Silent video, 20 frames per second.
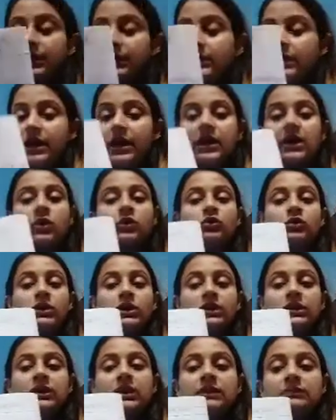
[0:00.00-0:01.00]
now
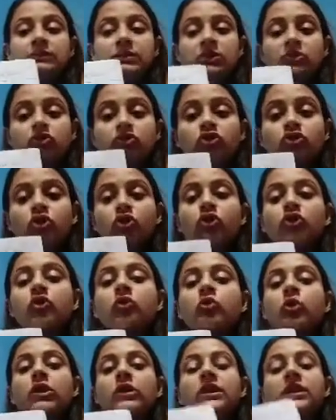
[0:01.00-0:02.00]
let me show you
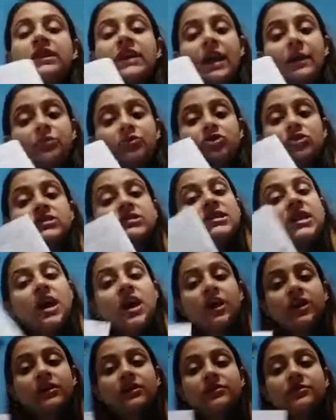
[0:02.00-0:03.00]
what the captions are.